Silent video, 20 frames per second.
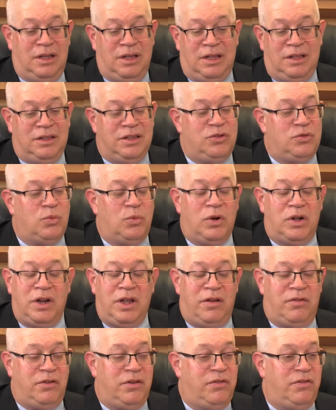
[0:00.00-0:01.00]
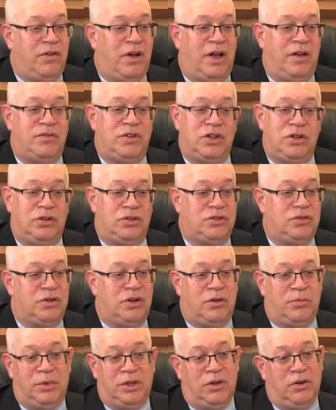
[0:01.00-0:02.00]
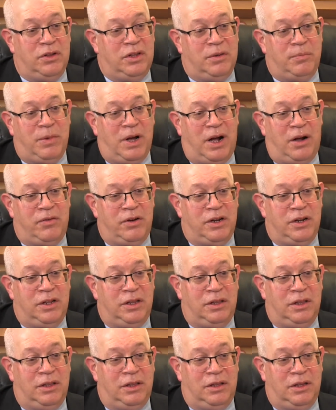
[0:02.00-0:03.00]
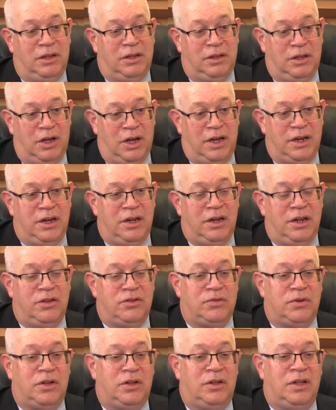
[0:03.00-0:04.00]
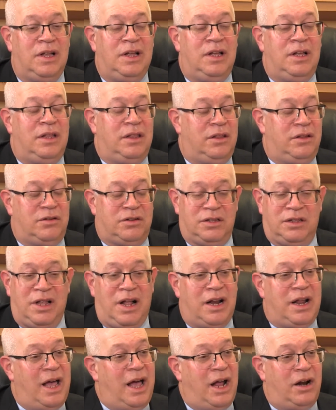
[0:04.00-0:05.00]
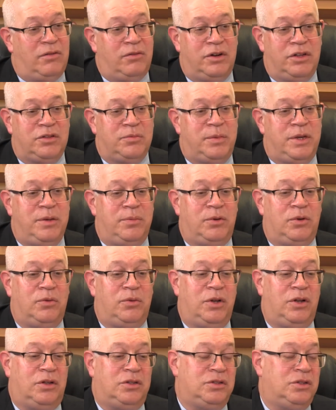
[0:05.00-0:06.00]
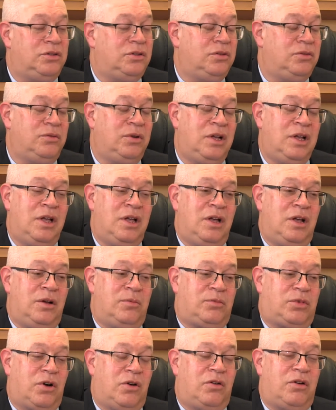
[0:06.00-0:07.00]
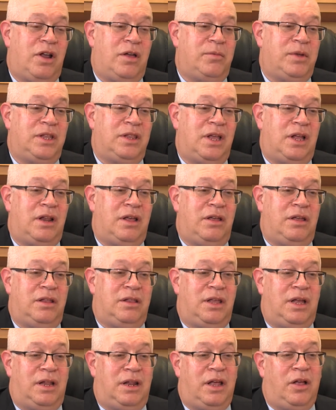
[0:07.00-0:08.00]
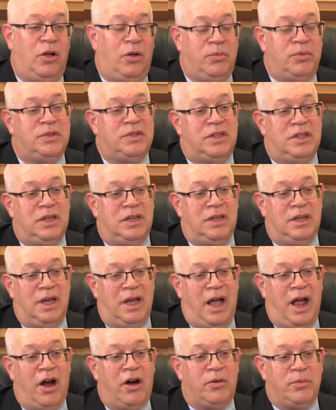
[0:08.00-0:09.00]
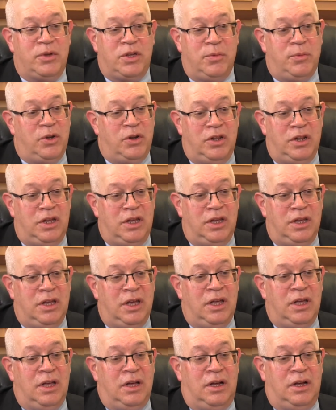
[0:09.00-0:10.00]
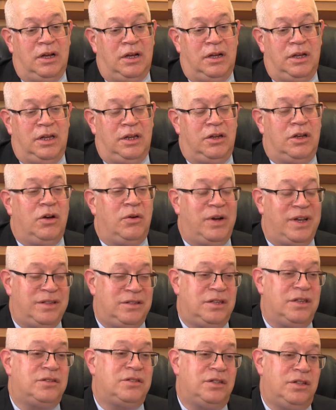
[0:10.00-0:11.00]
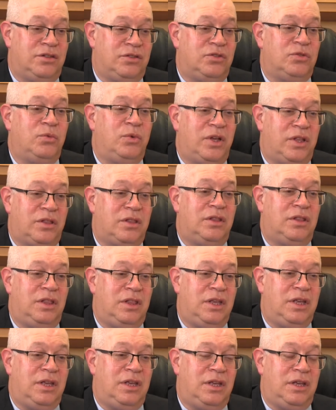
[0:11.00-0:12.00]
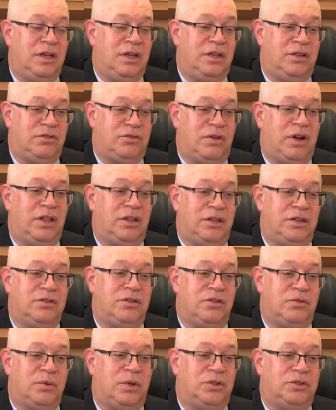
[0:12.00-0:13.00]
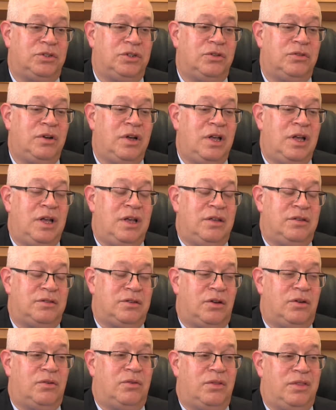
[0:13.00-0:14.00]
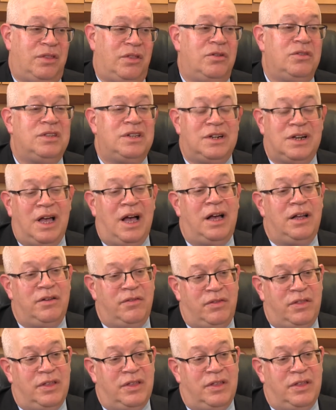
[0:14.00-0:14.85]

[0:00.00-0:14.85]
At least one every five children are below the poverty line in Israel. There's a lot of at-risk people. We also do programming that helps the Arab community in coexistence with the Israelis as well too. So those are the kind of